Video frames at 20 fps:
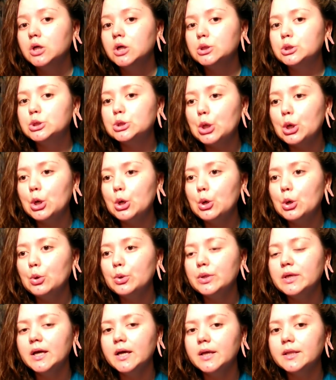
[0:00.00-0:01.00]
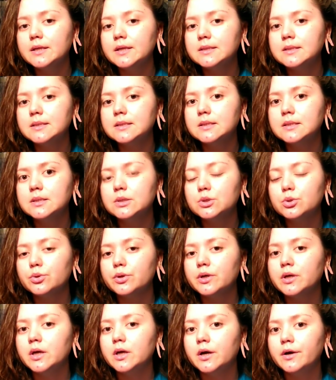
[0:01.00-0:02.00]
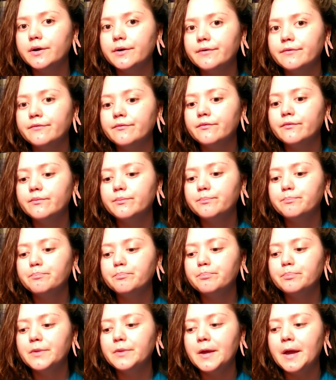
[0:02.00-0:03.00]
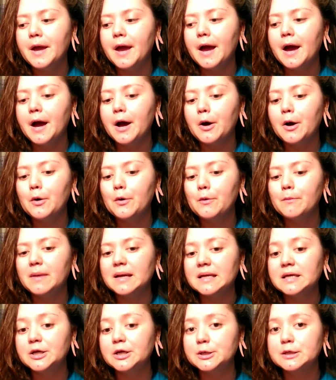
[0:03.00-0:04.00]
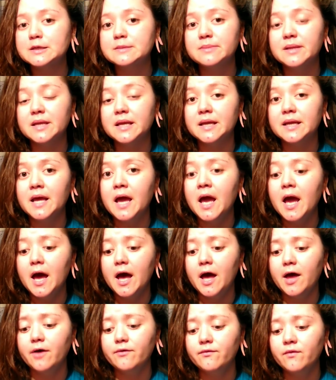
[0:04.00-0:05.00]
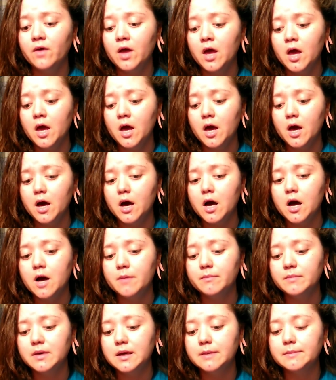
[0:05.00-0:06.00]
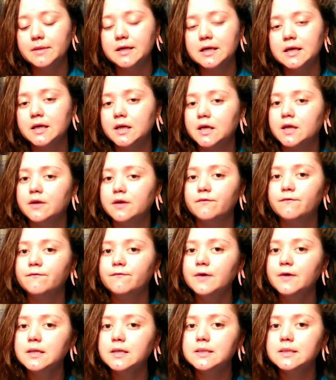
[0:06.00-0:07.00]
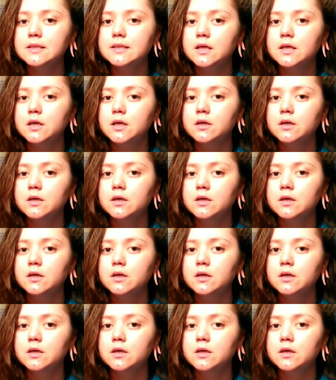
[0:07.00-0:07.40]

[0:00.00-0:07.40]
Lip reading: So yeah, that's the story of how my ear split in half. Am I gonna get it fixed?